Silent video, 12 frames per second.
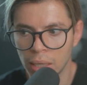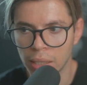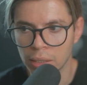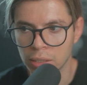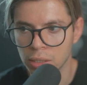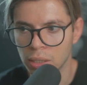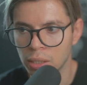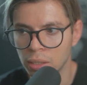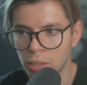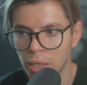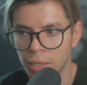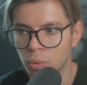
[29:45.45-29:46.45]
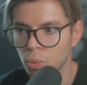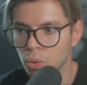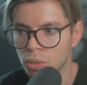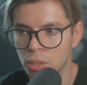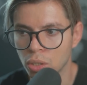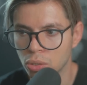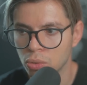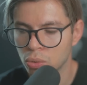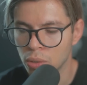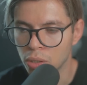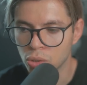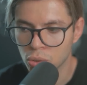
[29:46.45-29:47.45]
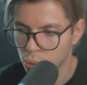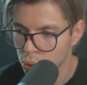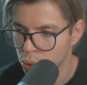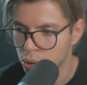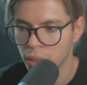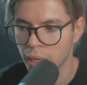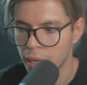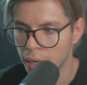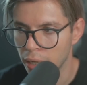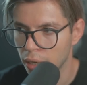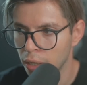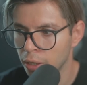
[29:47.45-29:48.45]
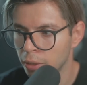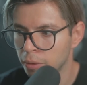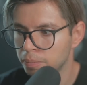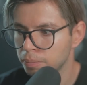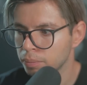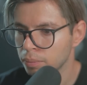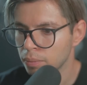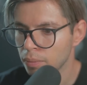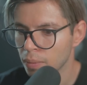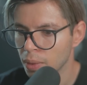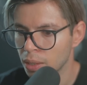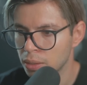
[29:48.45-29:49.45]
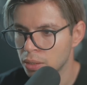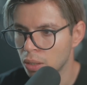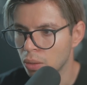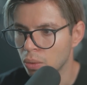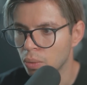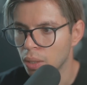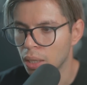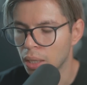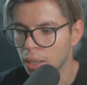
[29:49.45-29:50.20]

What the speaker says: And it was excruciating. So